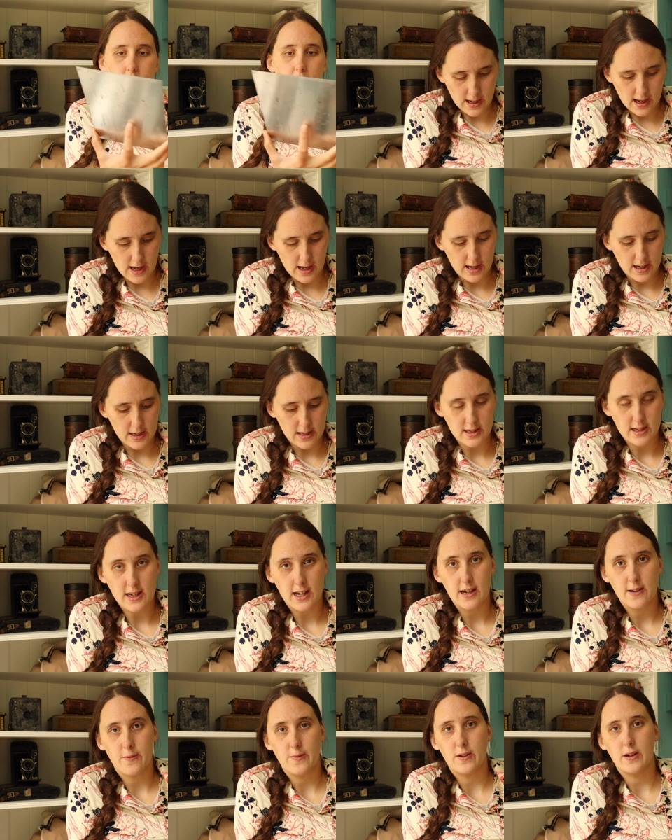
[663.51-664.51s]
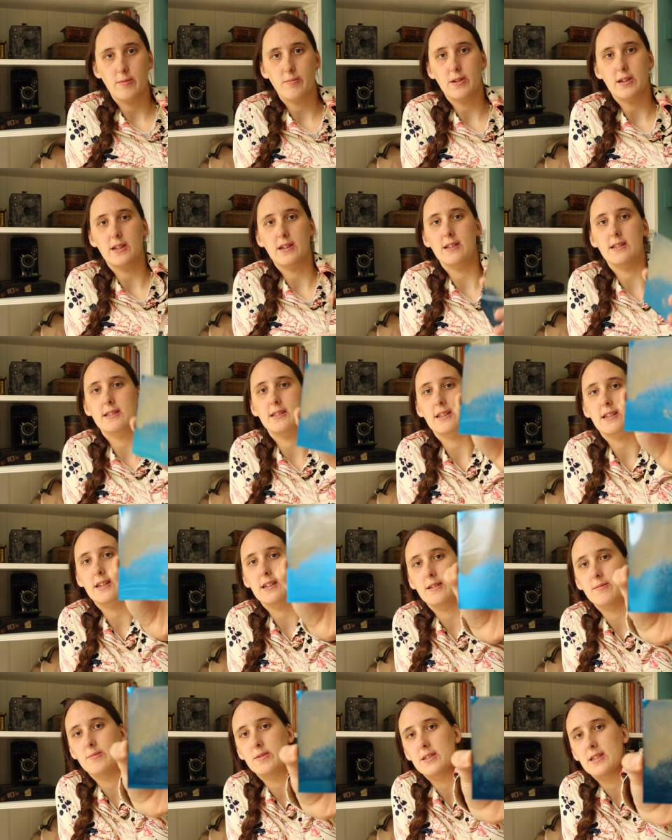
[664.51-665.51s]
And it's kind of fun because it
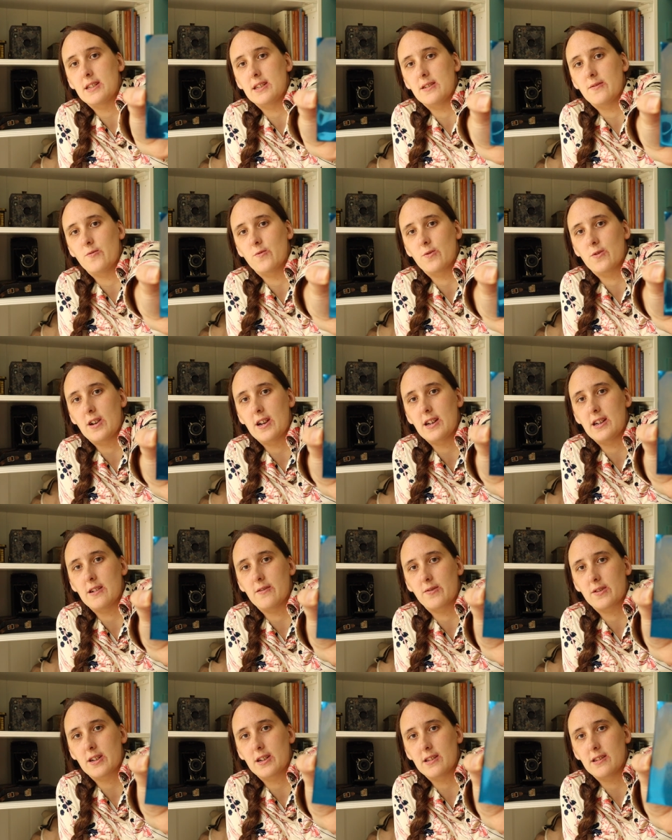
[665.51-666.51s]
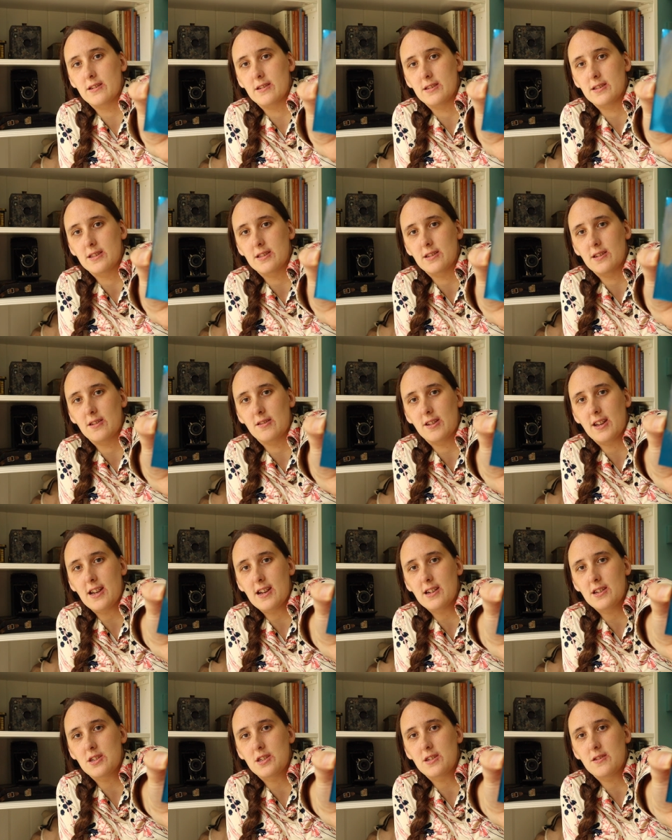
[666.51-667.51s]
comes in a variety of colors, so you
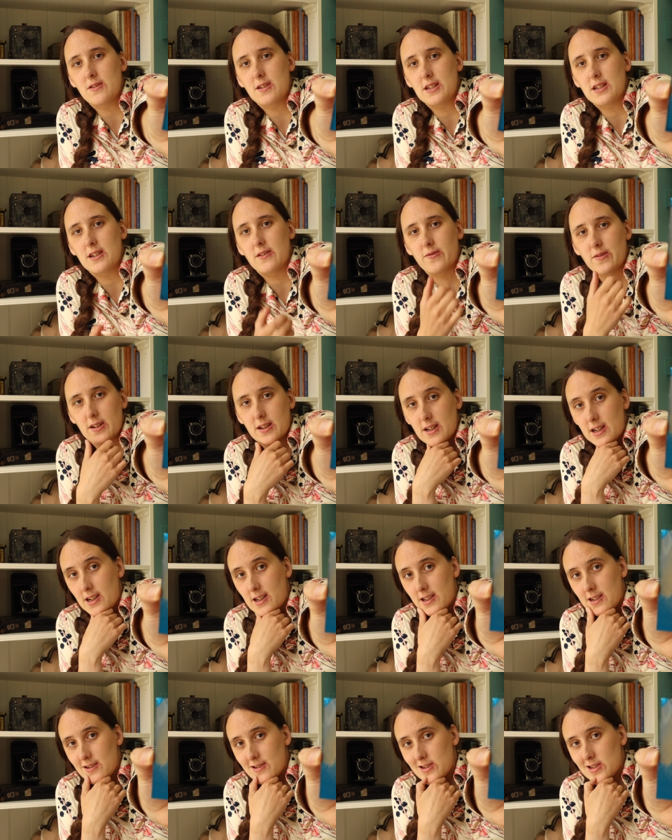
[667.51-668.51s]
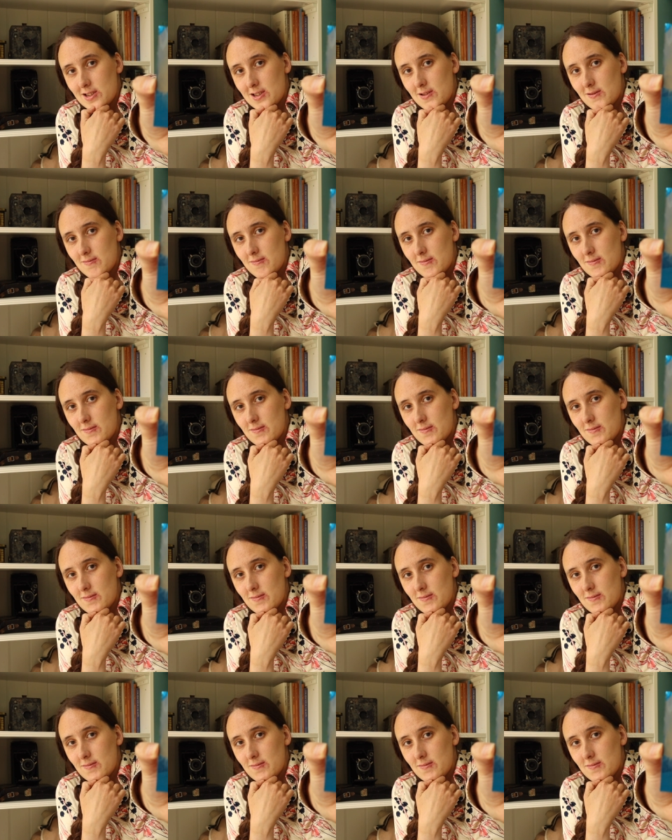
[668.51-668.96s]
can shoot on different colors.